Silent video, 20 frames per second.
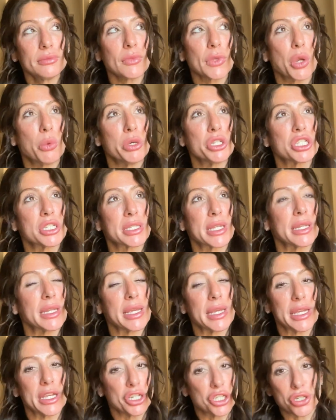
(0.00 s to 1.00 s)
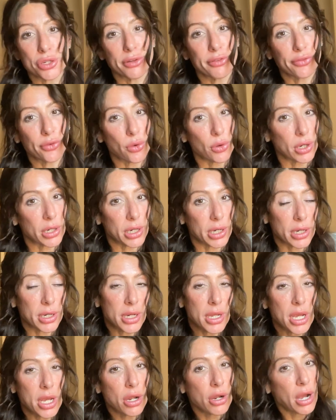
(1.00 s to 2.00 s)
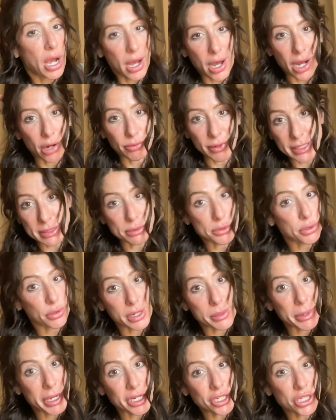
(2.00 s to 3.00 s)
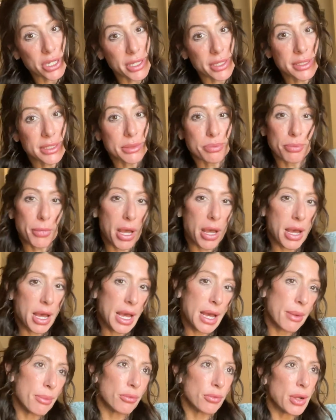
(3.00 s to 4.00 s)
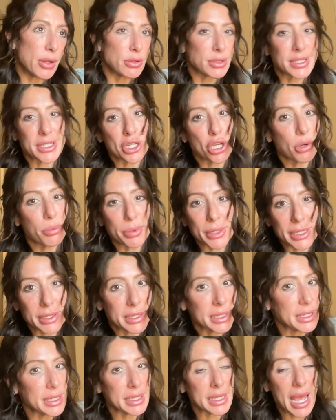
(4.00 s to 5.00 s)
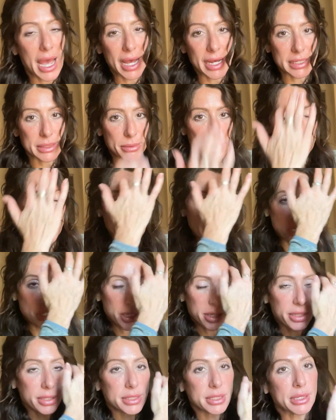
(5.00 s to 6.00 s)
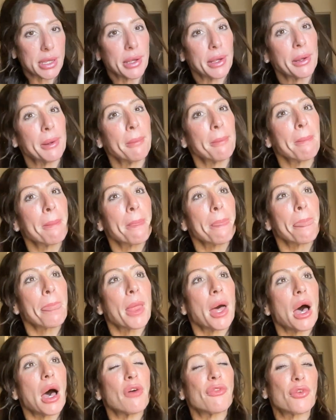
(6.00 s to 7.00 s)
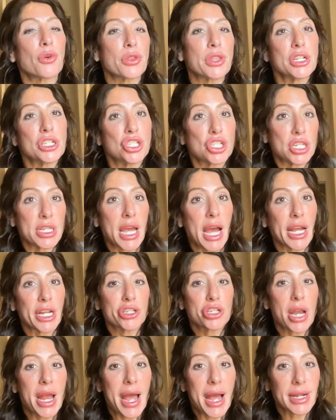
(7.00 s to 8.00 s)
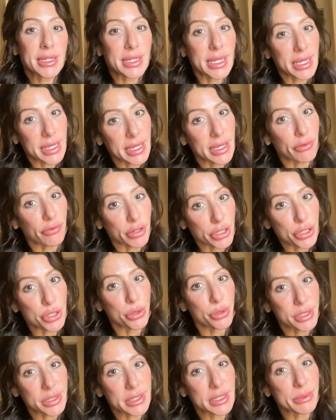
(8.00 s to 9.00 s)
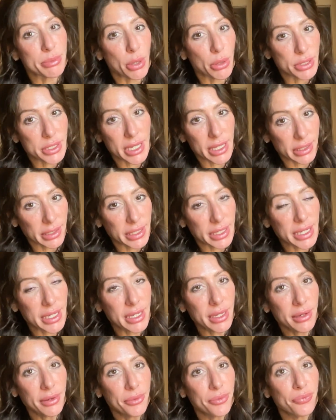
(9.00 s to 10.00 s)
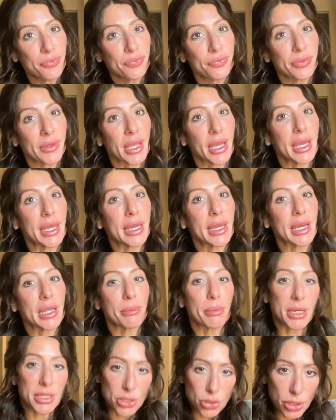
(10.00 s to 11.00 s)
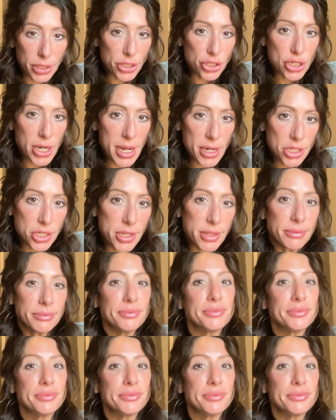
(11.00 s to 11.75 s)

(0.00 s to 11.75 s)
which is an issue for respiratory patients, COPD, asthma patients. For the GI tract, it reduces motility and muscle contraction.